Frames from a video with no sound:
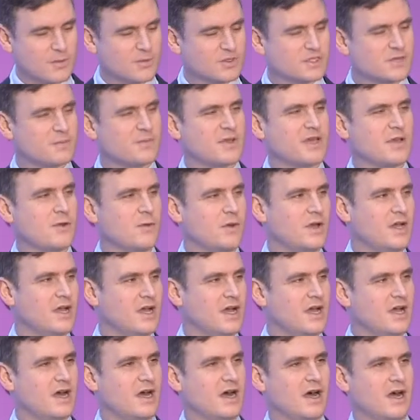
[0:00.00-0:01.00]
It was about,
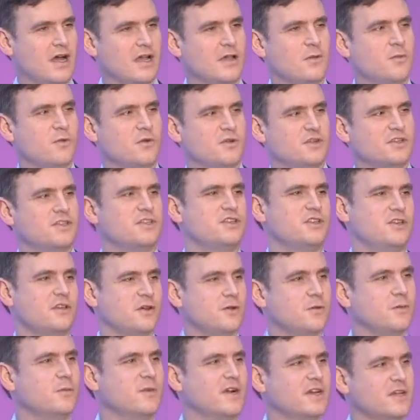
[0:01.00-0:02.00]
I want to
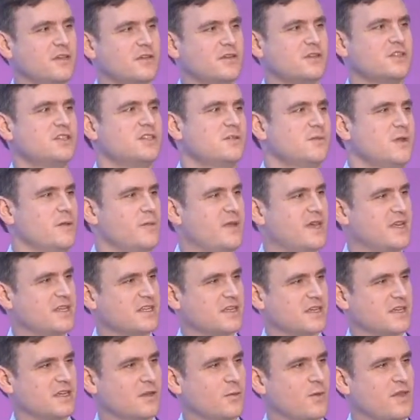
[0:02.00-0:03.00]
know my customer
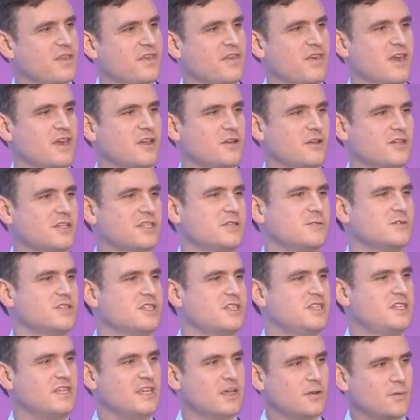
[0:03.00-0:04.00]
better, whether that customer
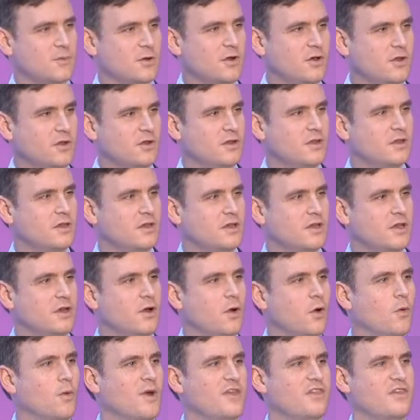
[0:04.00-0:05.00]
is Tier 1
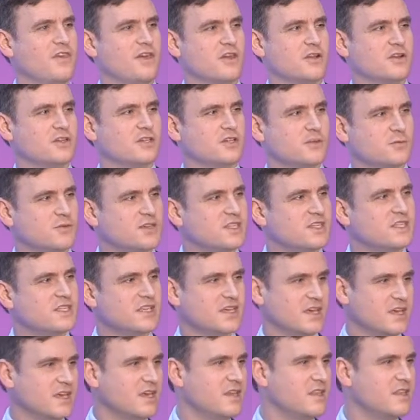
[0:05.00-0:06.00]
or whether that customer is
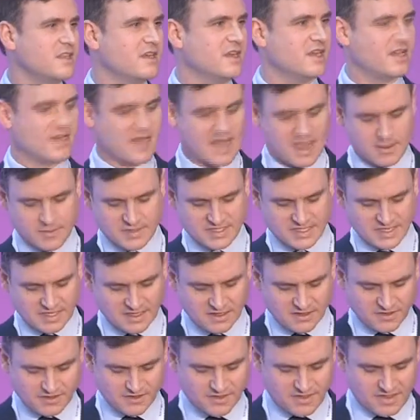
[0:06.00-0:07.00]
the Highways
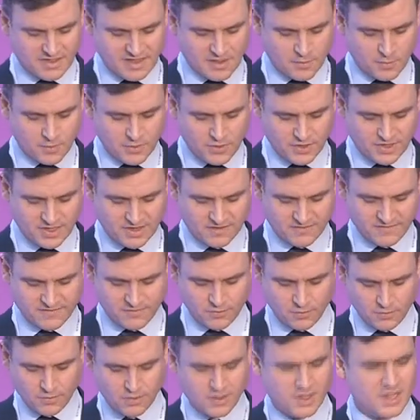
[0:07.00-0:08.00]
England that they're working
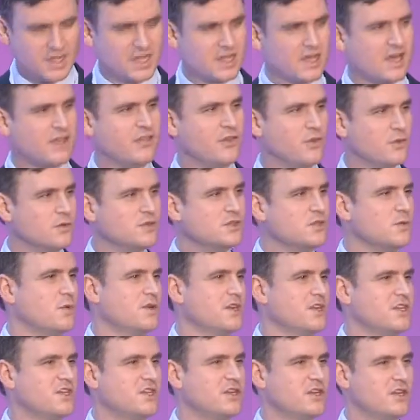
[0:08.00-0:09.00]
for. And they also
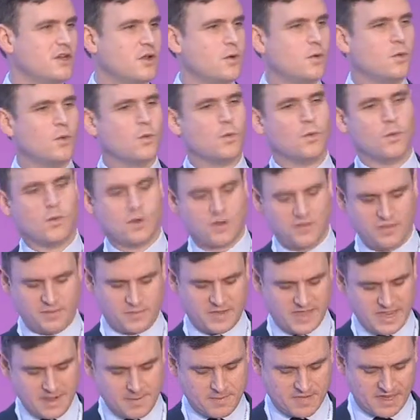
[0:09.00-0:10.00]
wanted to know what the
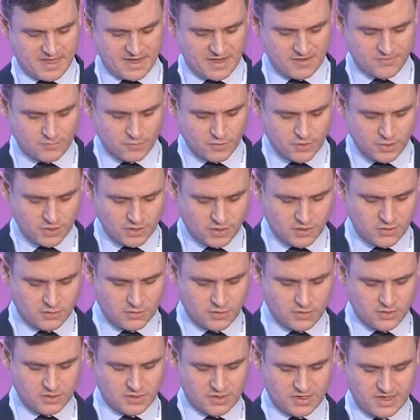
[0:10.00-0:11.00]
pipeline of
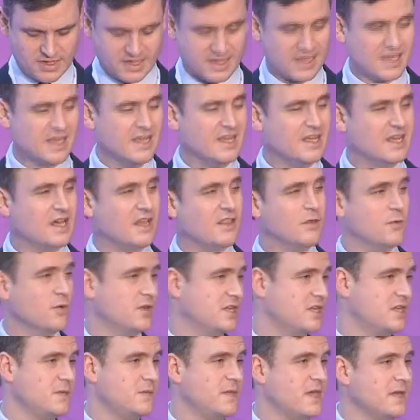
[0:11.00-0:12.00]
workload looked like, and they
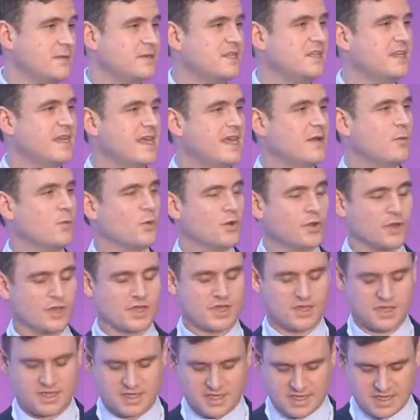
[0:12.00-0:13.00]
wanted to be able to network
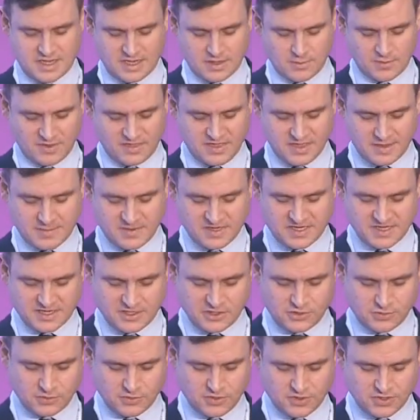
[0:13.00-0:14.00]
with their
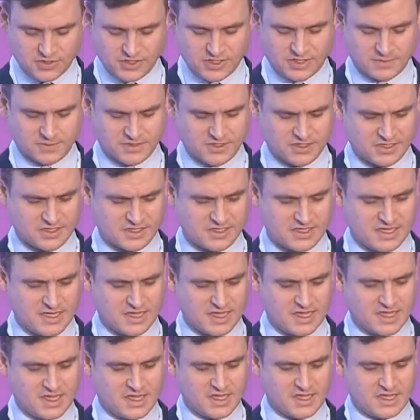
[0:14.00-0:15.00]
potential customers.
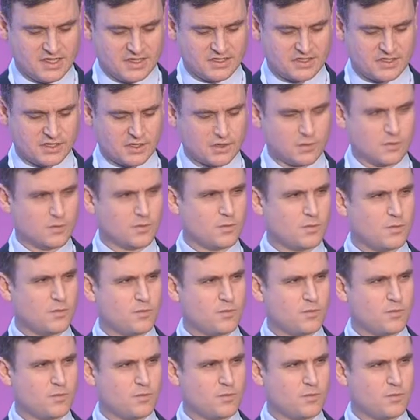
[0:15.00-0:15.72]
So